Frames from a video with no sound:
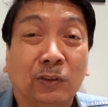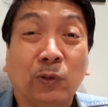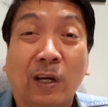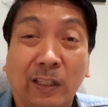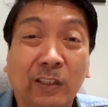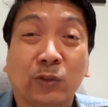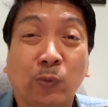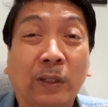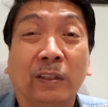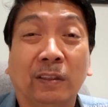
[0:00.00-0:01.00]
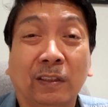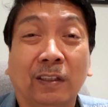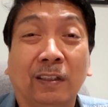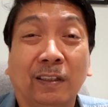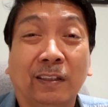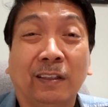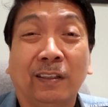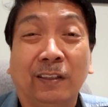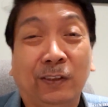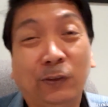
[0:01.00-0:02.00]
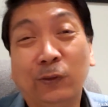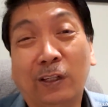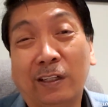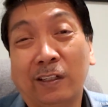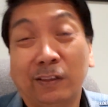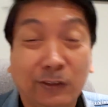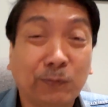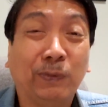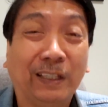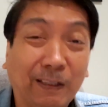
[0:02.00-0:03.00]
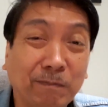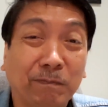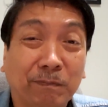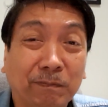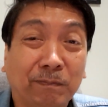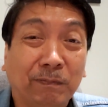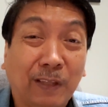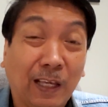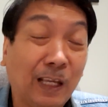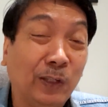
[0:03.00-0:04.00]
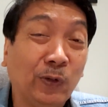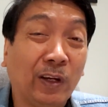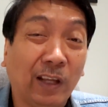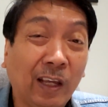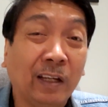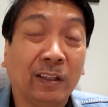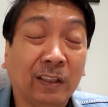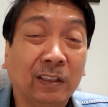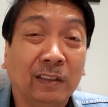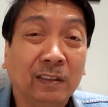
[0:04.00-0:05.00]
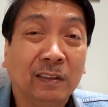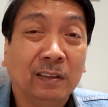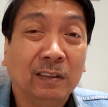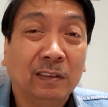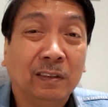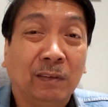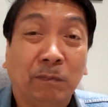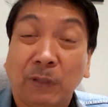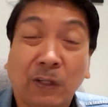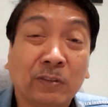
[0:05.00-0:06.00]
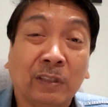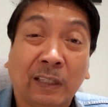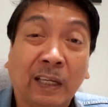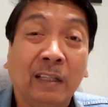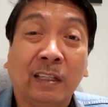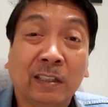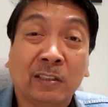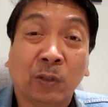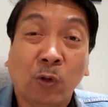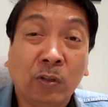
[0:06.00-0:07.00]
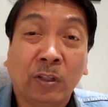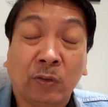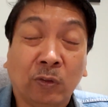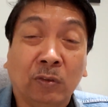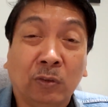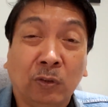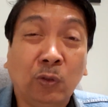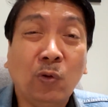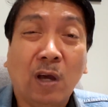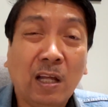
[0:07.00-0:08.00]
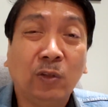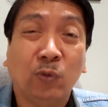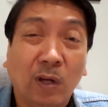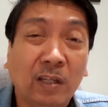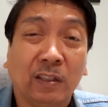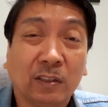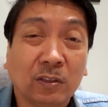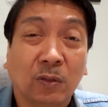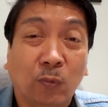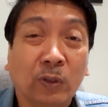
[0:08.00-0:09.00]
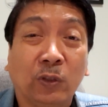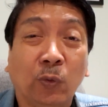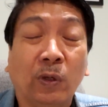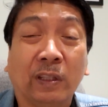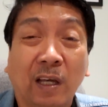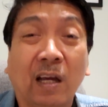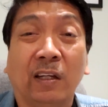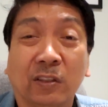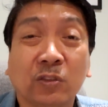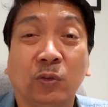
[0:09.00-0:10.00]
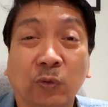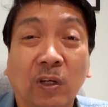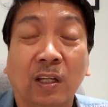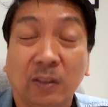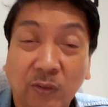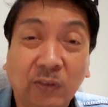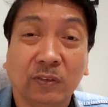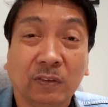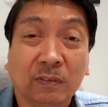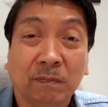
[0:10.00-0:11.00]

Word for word: to others when you are hurt by them and you are angry. Because again, that is the golden rule. Do unto others what you want others to unto you.